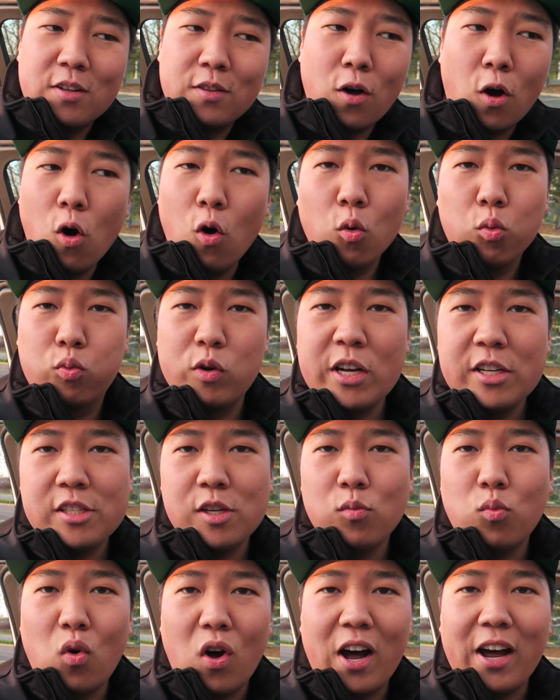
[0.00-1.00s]
the whole
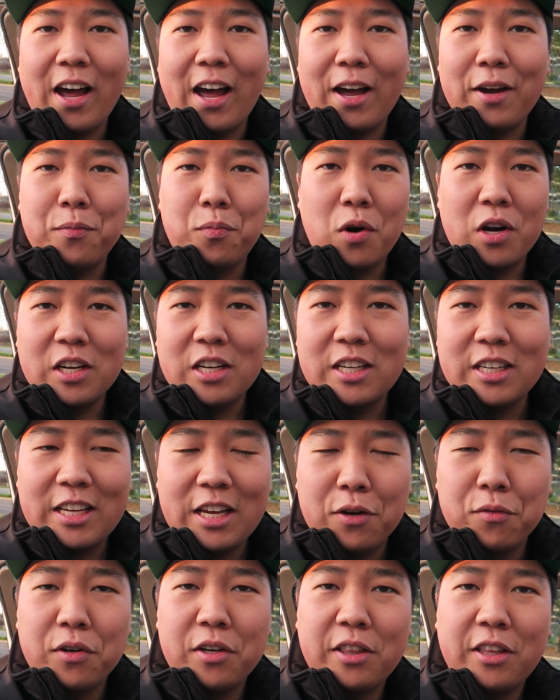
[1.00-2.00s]
reason why I wanted to
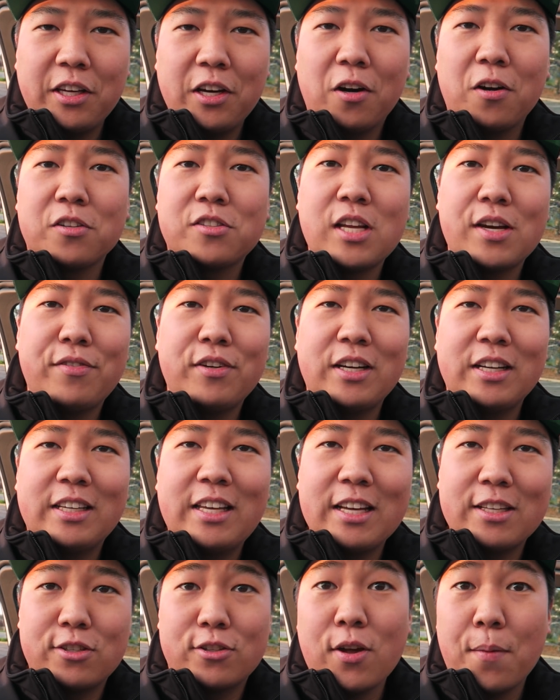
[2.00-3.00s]
get rid of the RS7
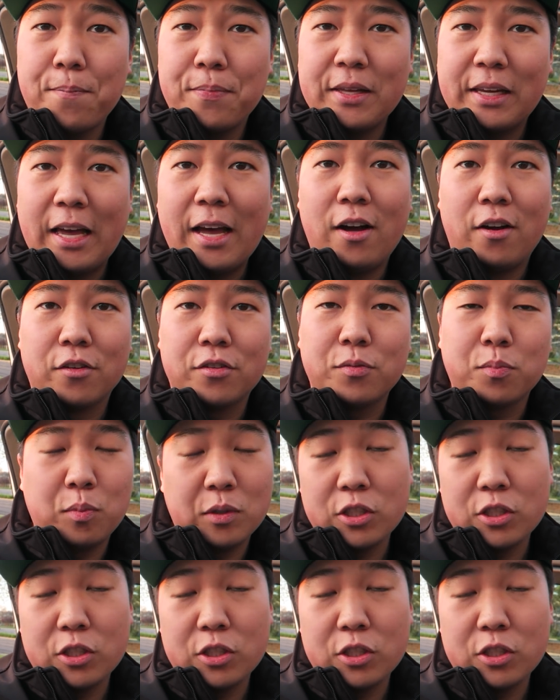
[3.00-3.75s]
and get something else,